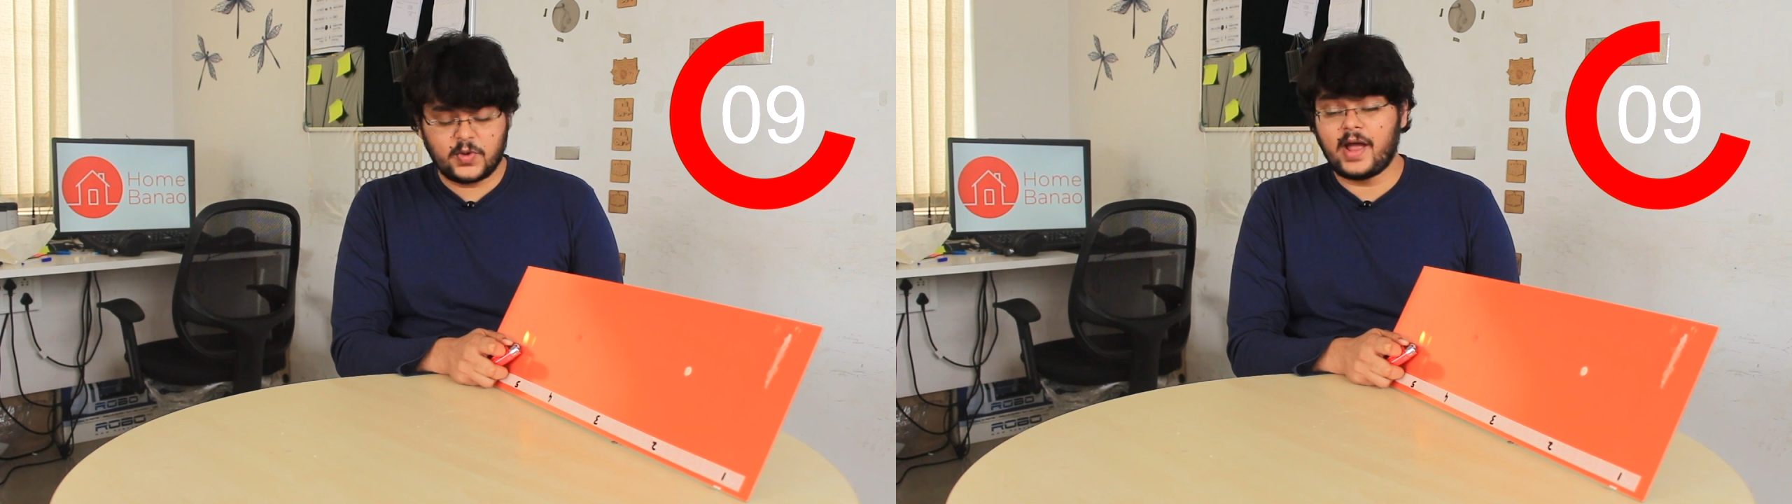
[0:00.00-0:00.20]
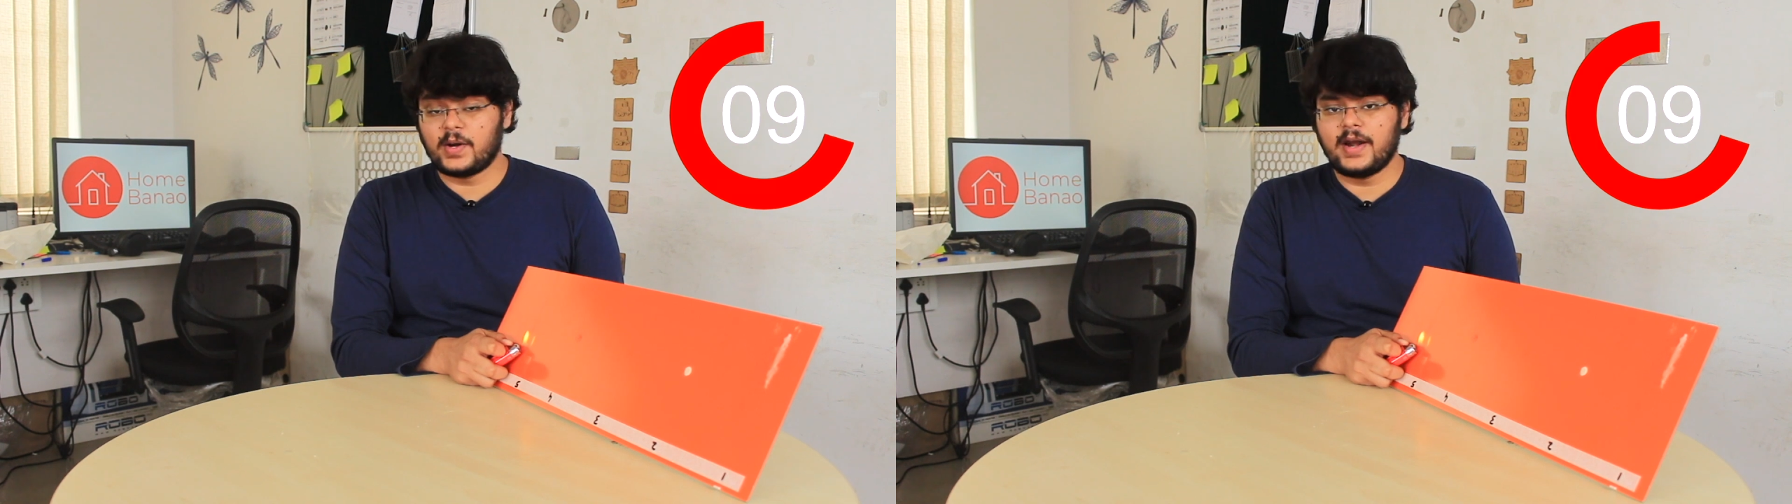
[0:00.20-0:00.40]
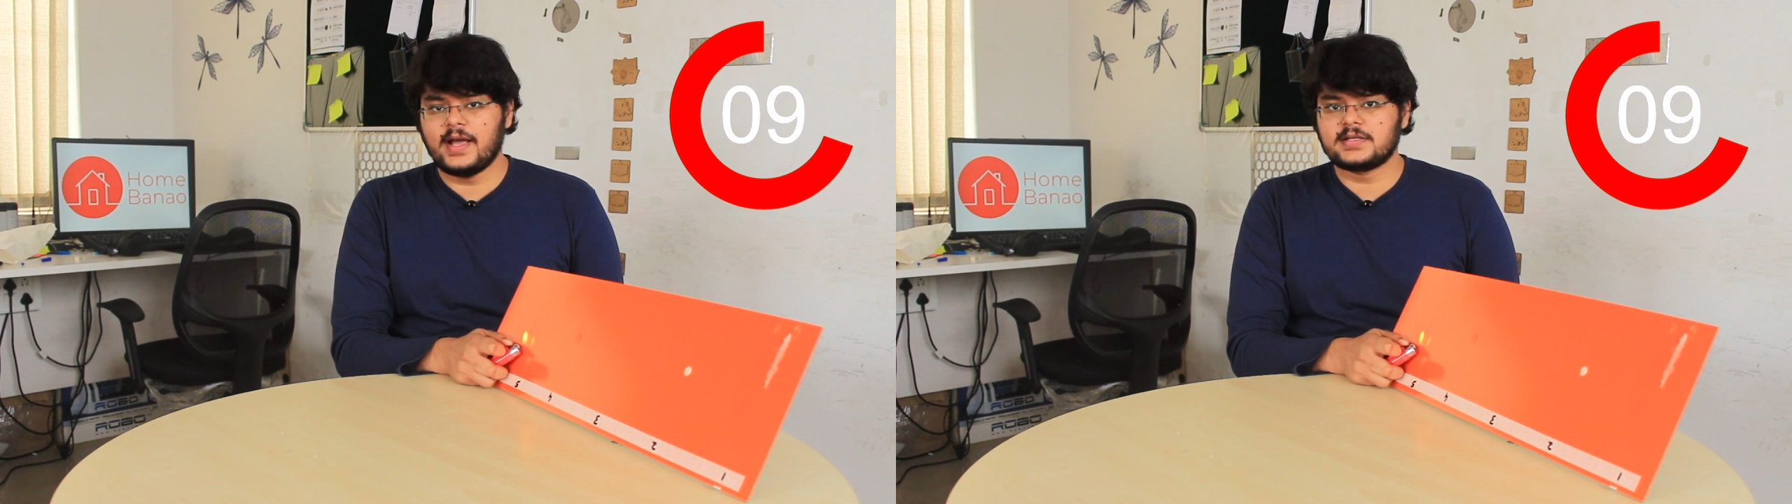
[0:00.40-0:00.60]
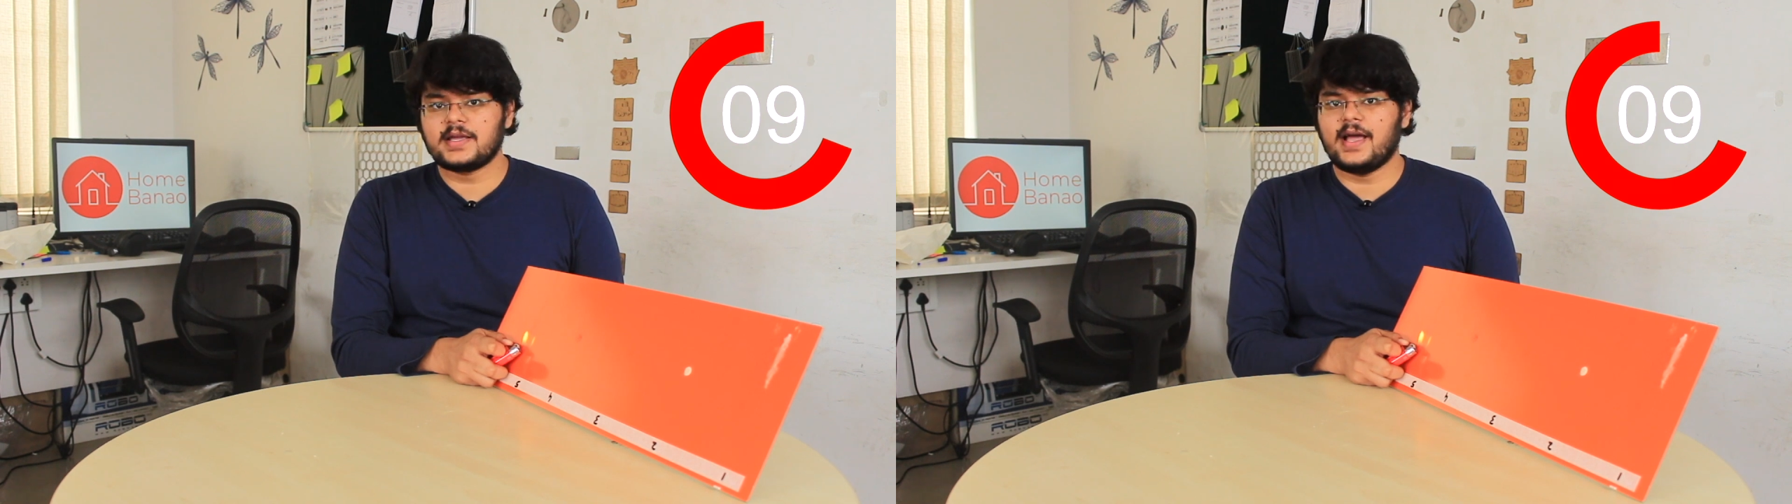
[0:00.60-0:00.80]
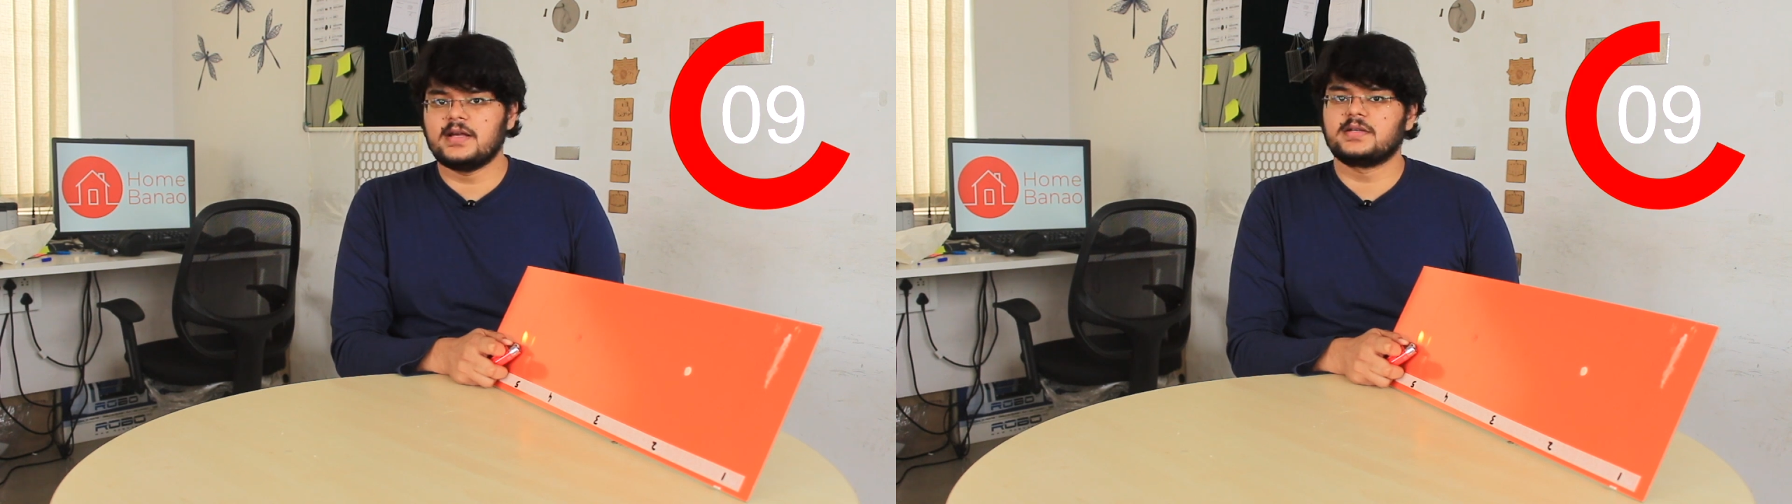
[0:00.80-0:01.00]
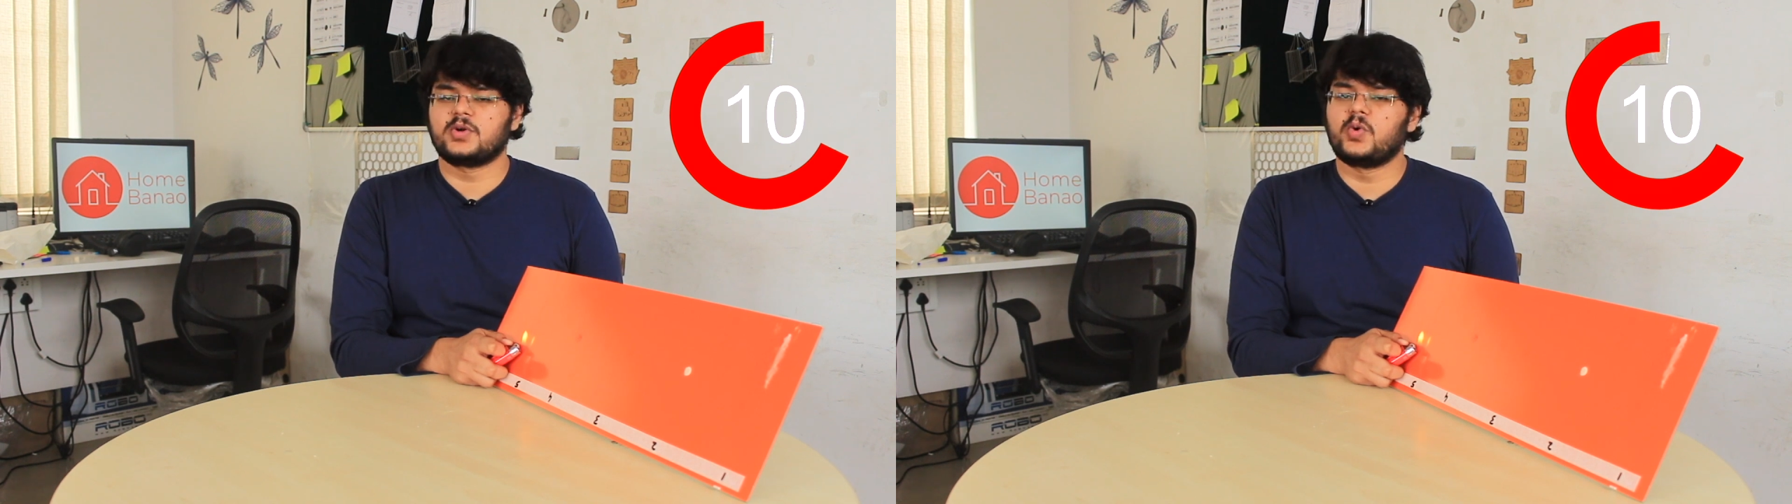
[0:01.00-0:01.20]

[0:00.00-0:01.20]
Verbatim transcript: So anodizing as a